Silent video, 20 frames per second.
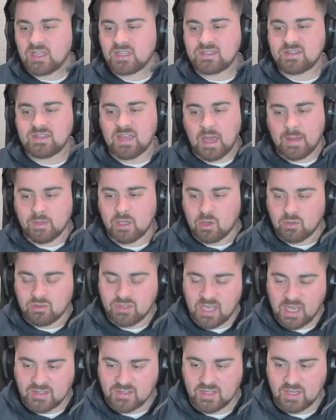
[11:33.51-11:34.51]
it's time to go
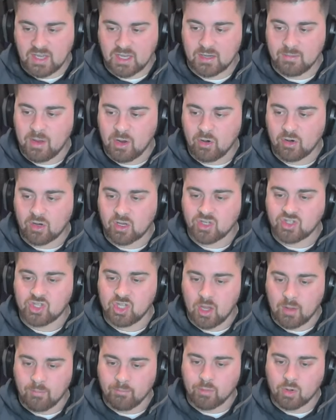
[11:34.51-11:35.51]
dancing on America's
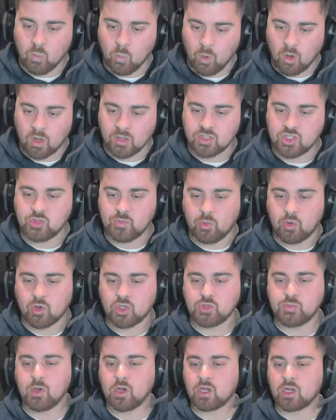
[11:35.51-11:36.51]
number one
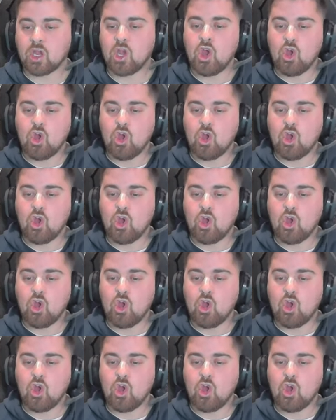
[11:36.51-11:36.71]
sports book.